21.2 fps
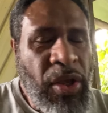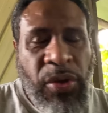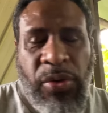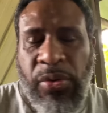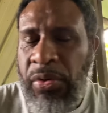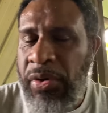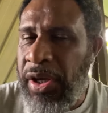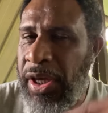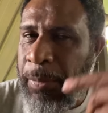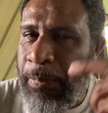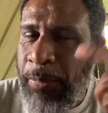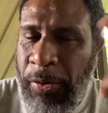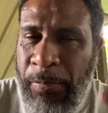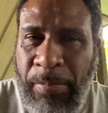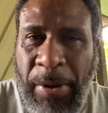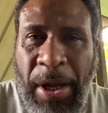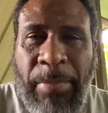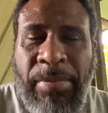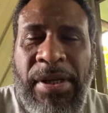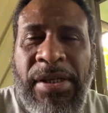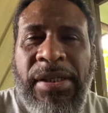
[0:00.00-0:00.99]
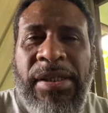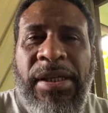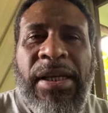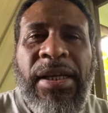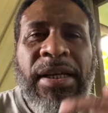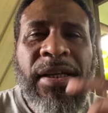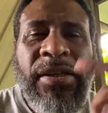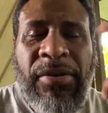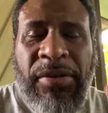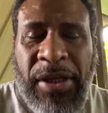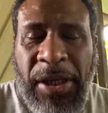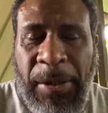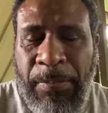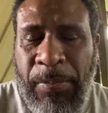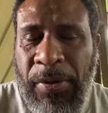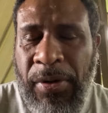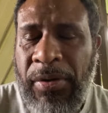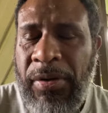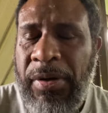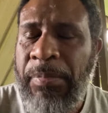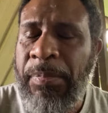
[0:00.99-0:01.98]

you keep on publishing, you keep on